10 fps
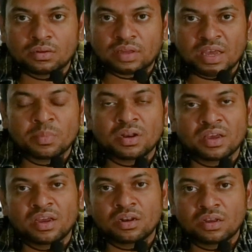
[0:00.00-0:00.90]
Time and
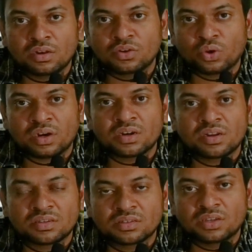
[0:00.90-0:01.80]
again in United
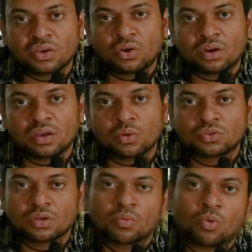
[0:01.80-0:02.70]
Nations Security
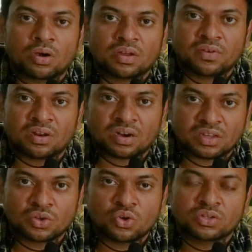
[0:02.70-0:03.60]
Council, whatever
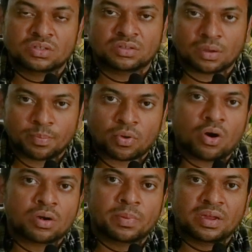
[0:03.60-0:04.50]
resolutions are
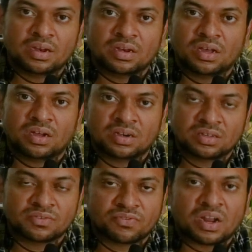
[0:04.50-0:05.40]
brought by India, it
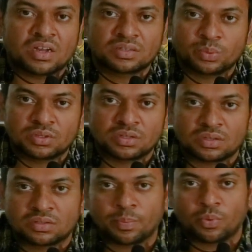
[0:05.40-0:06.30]
is France which is
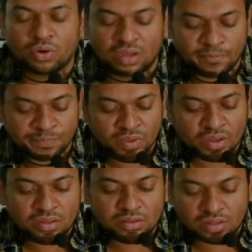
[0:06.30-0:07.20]
supporting
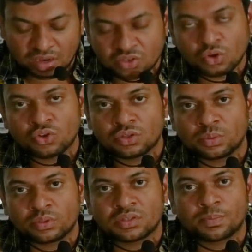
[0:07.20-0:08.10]
the resolutions
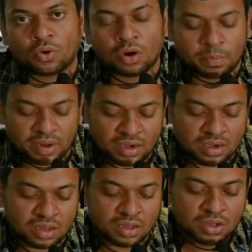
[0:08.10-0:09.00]
which is brought by
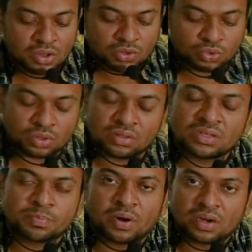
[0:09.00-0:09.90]
India. So
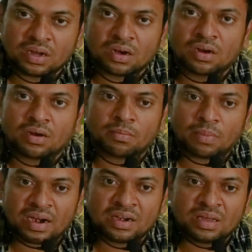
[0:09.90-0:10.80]
this particular
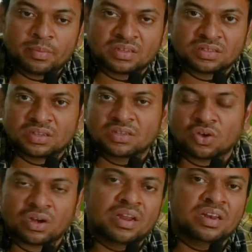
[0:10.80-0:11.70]
maritime exercise
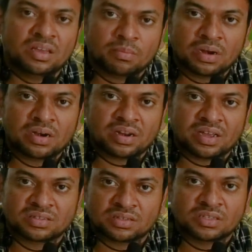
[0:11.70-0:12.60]
or any military
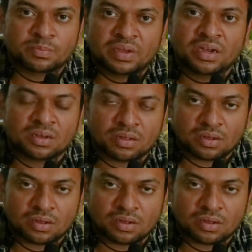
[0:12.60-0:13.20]
exercise, be it